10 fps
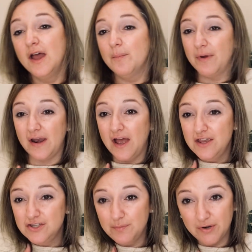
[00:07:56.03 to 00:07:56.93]
But I
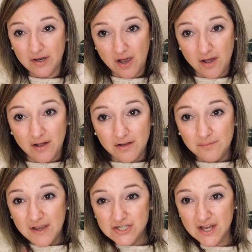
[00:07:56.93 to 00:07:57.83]
usually put it on
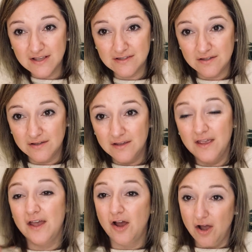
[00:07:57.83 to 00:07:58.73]
my chest,
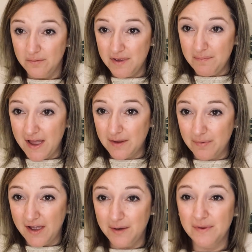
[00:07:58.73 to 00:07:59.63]
on my back,
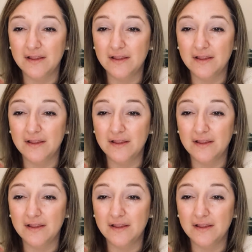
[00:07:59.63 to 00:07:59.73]
behind my